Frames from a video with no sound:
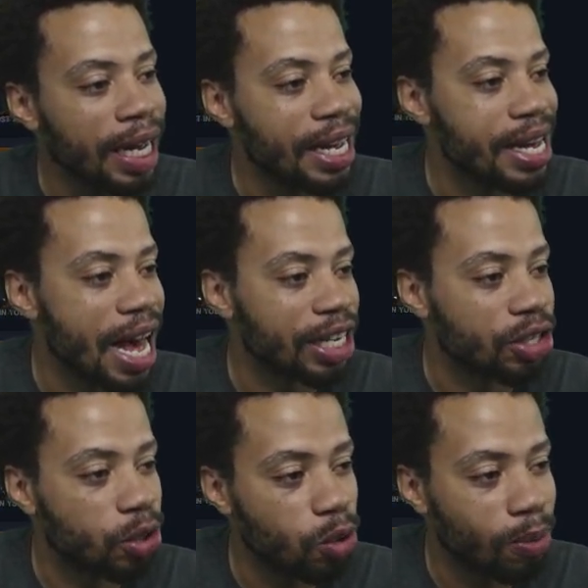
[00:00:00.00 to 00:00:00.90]
He has
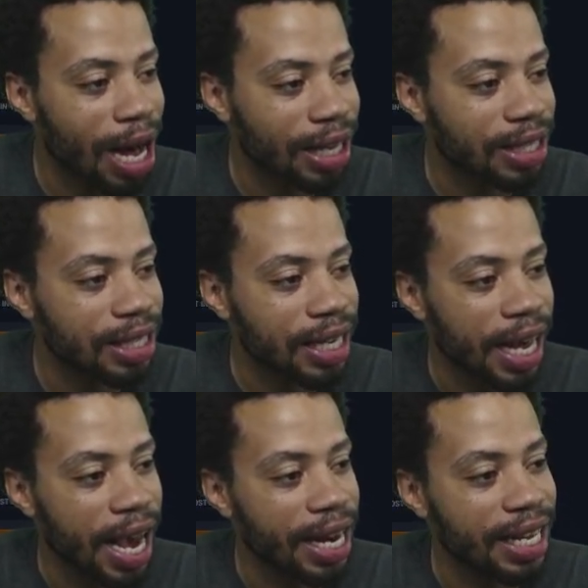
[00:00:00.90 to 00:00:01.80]
2 boxes
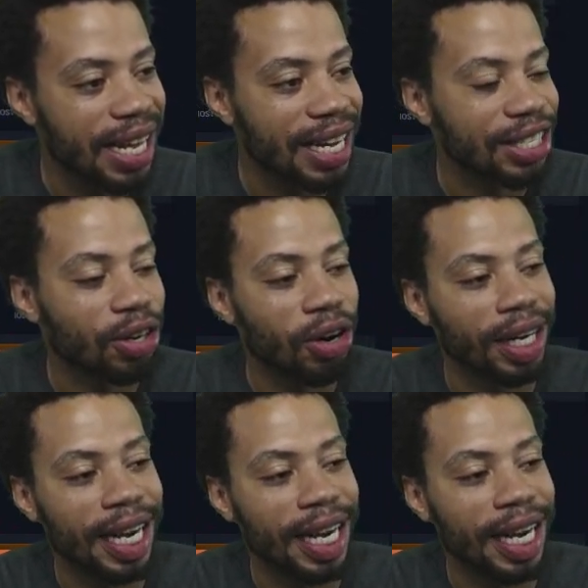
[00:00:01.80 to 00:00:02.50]
and he hasn't earned